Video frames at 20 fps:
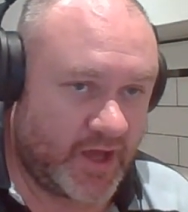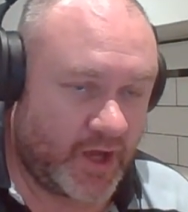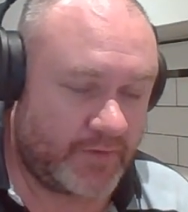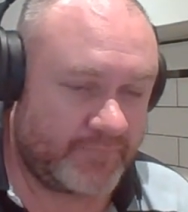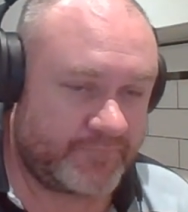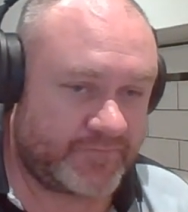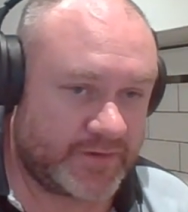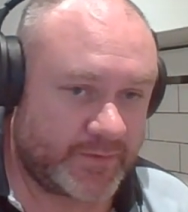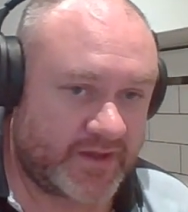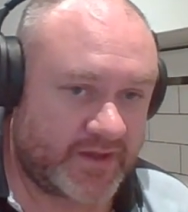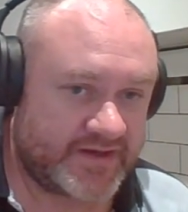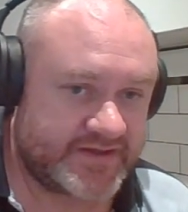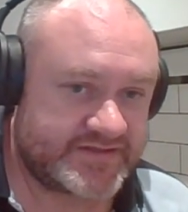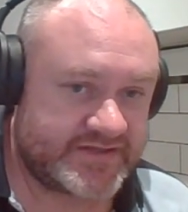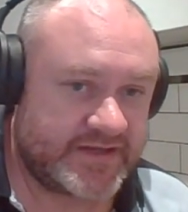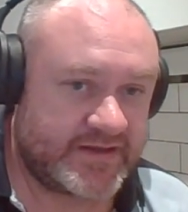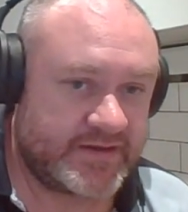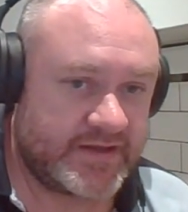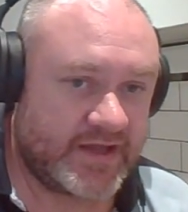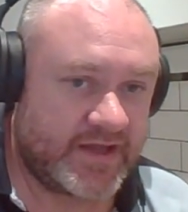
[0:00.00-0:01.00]
Hopefully we're going to
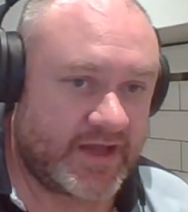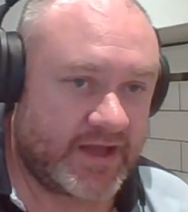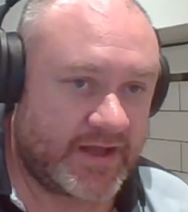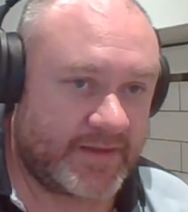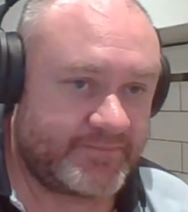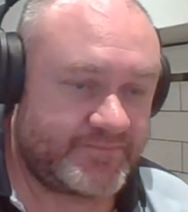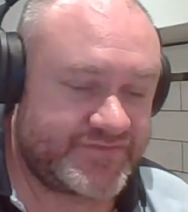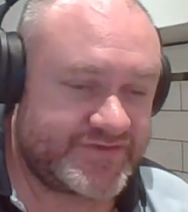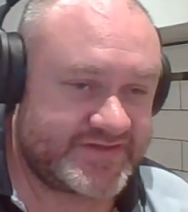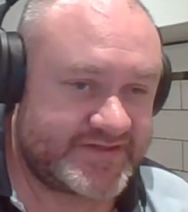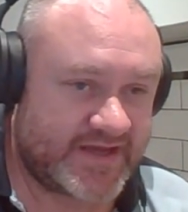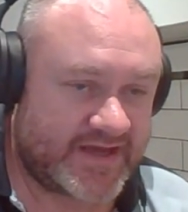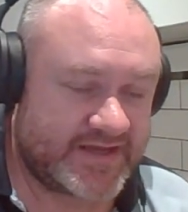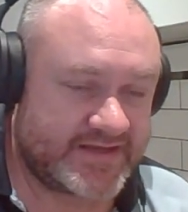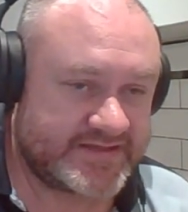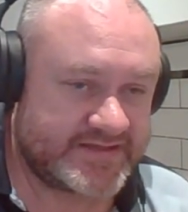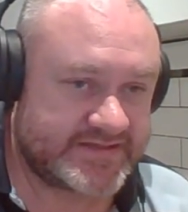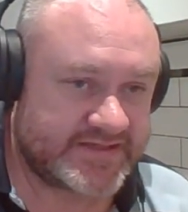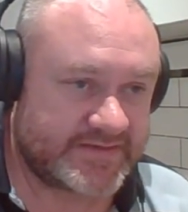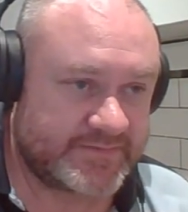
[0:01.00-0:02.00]
see
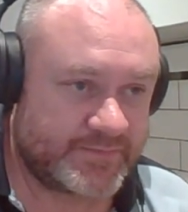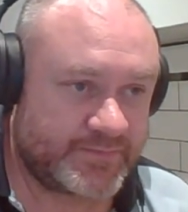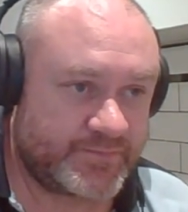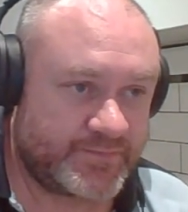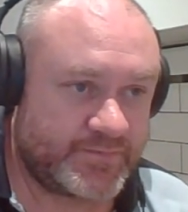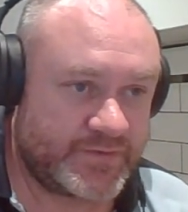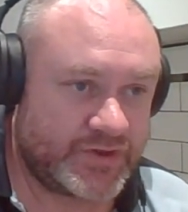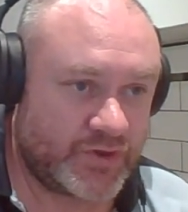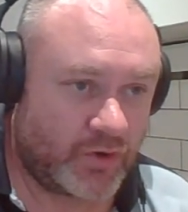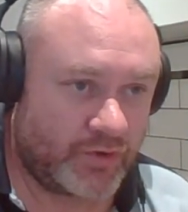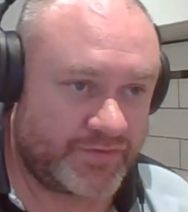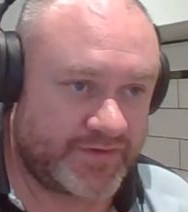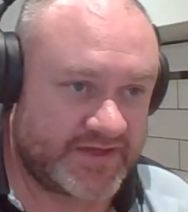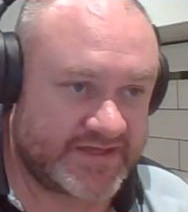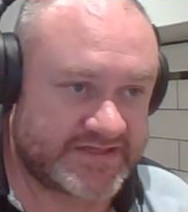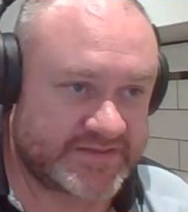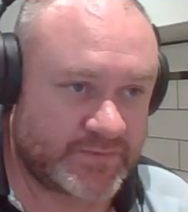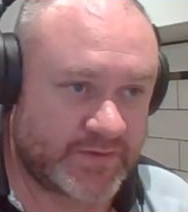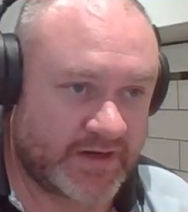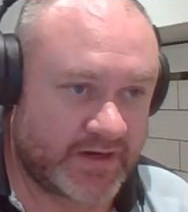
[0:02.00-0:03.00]
days beyond
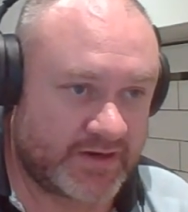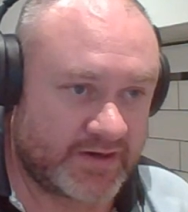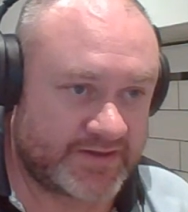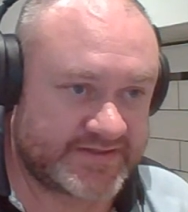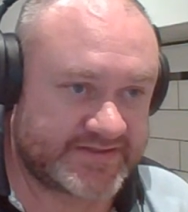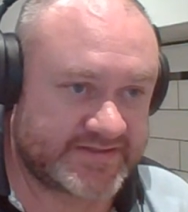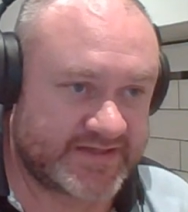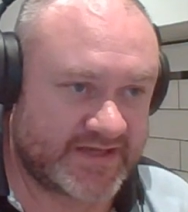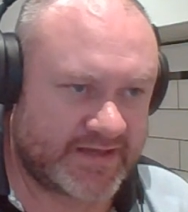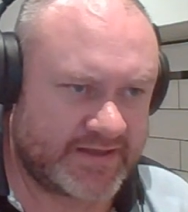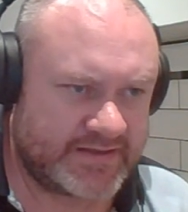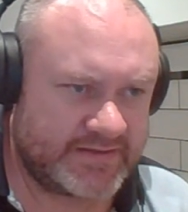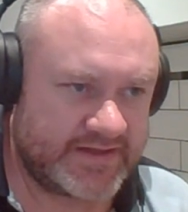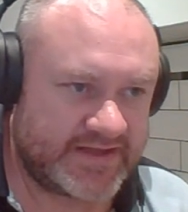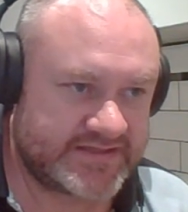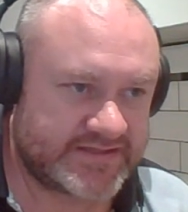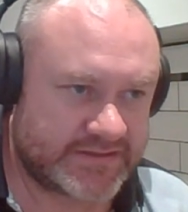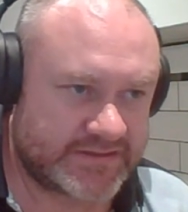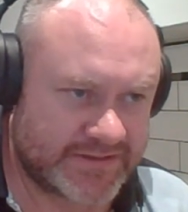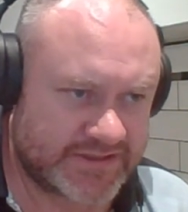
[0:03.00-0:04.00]
this where it's
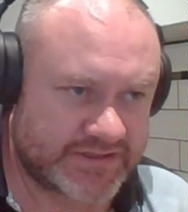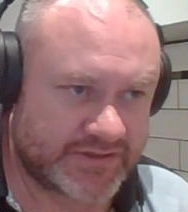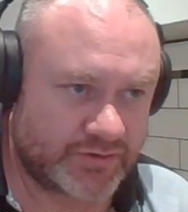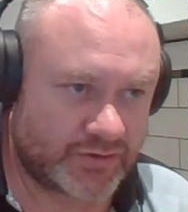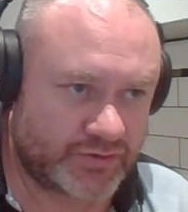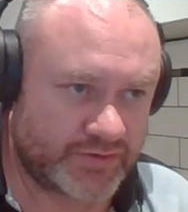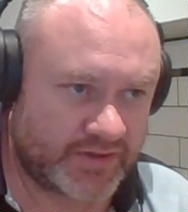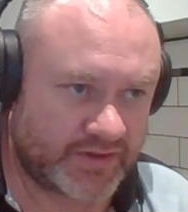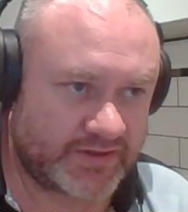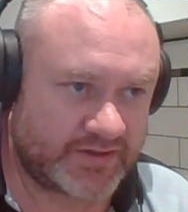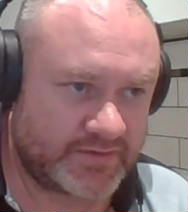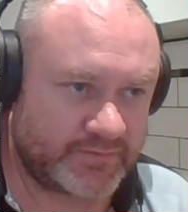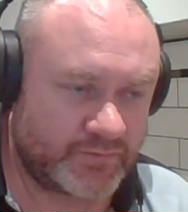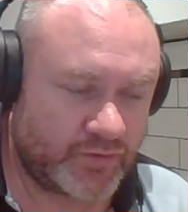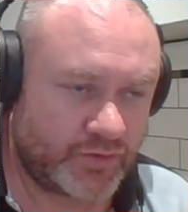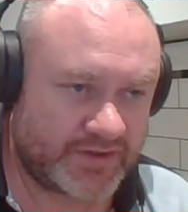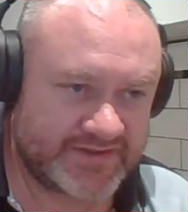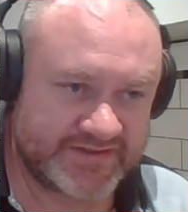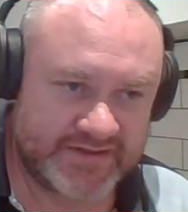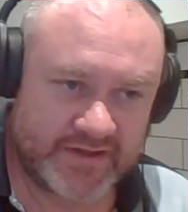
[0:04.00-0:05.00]
less attritional cricket and
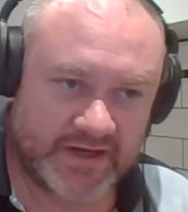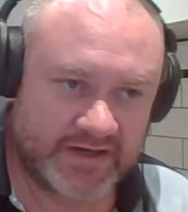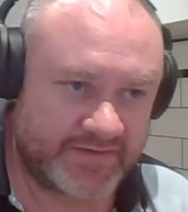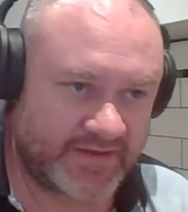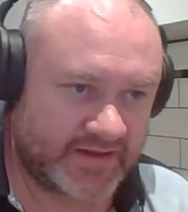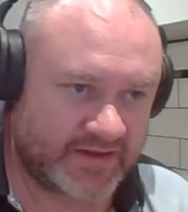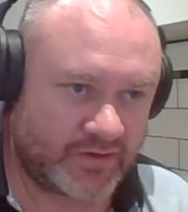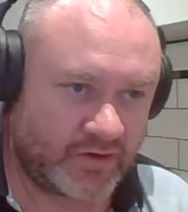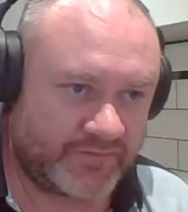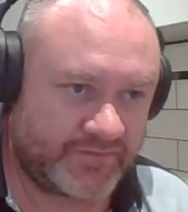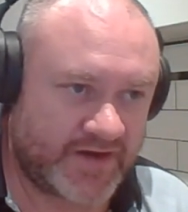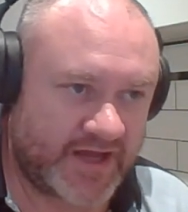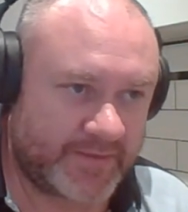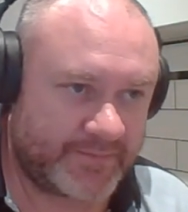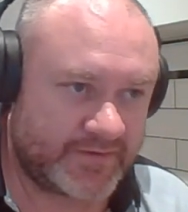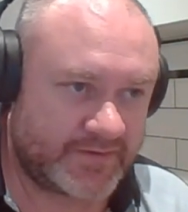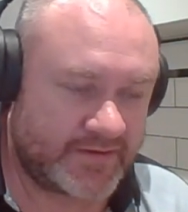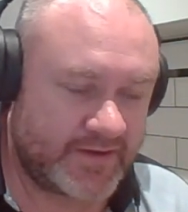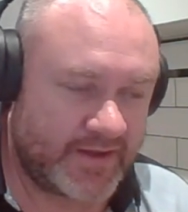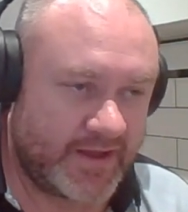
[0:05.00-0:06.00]
more exciting. That can often
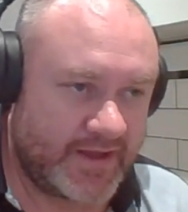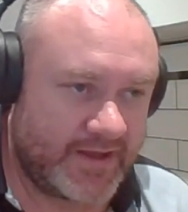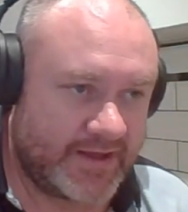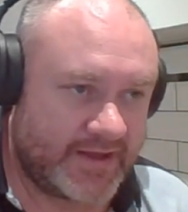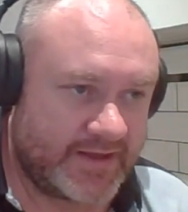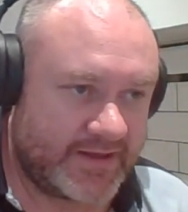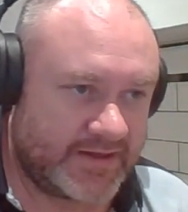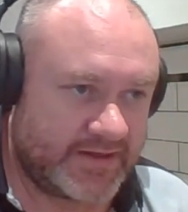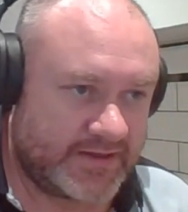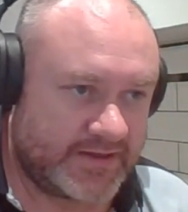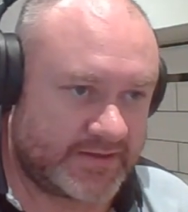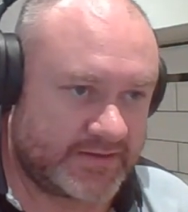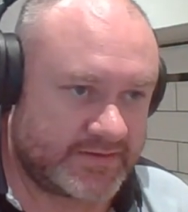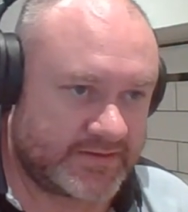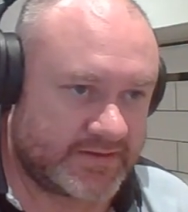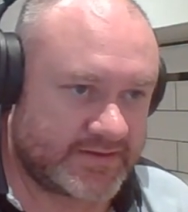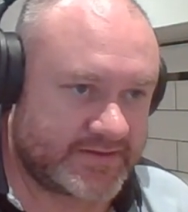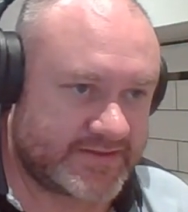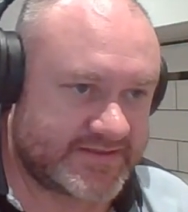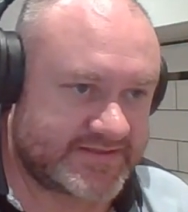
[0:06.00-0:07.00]
happen
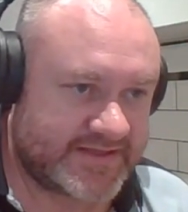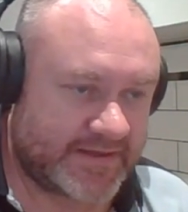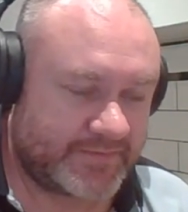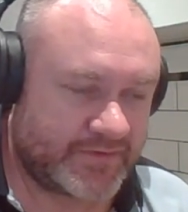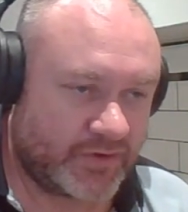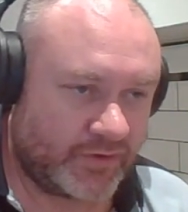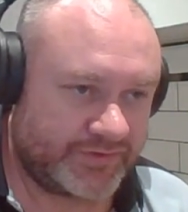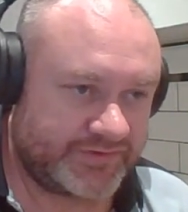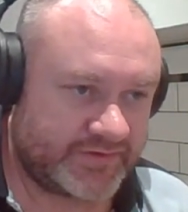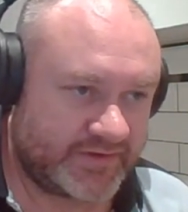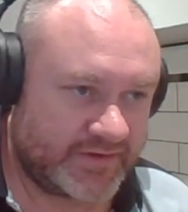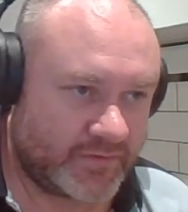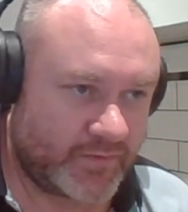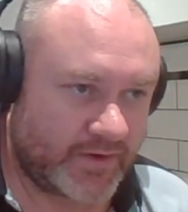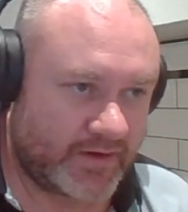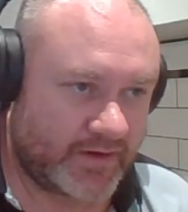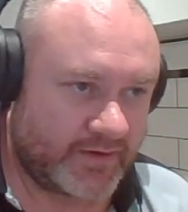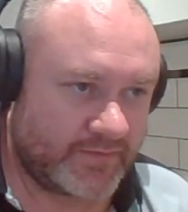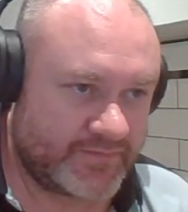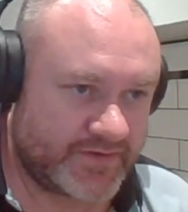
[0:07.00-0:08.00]
in the subcontinent
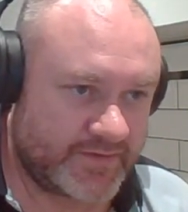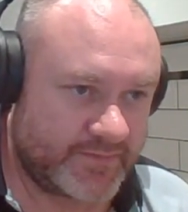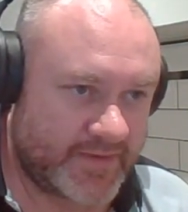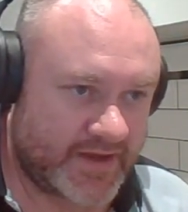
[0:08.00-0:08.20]
where the